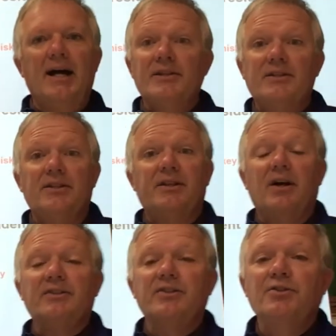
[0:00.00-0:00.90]
this is going to
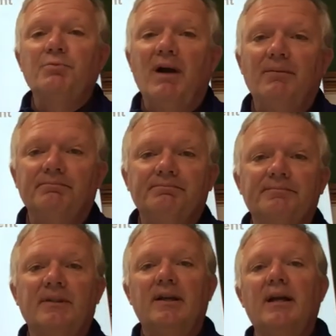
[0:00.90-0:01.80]
cause a huge problem.
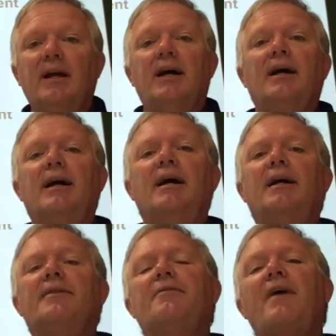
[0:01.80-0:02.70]

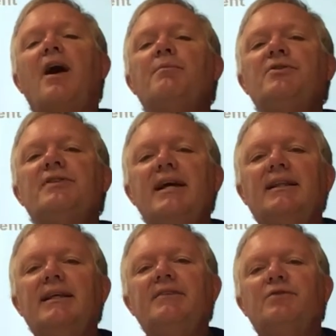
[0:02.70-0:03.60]
The farmers that
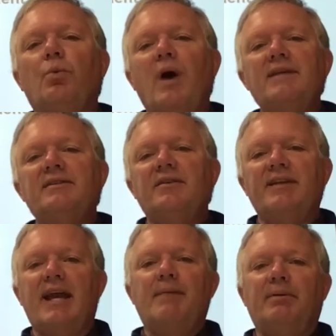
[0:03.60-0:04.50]
lived west of
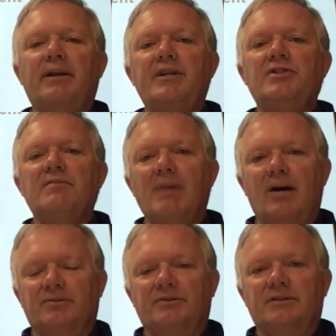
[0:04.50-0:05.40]
the Appalachian
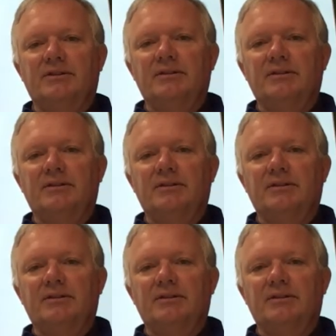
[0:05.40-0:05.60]
Mountains,